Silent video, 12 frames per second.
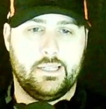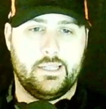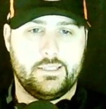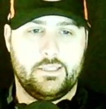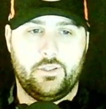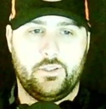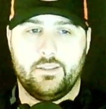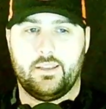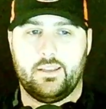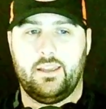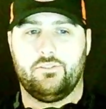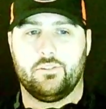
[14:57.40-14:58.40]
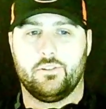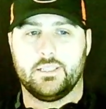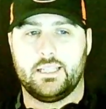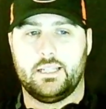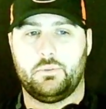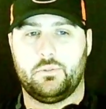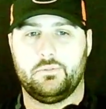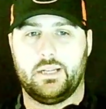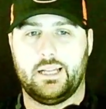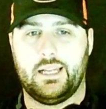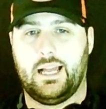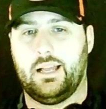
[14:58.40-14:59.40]
You can take, for example,
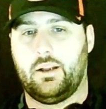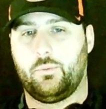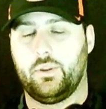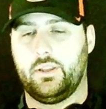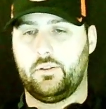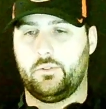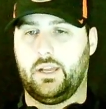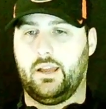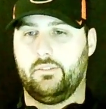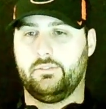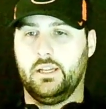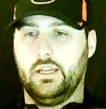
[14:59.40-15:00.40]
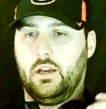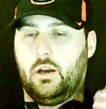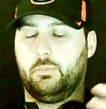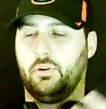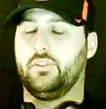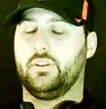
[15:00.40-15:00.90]
I really don't have a perfect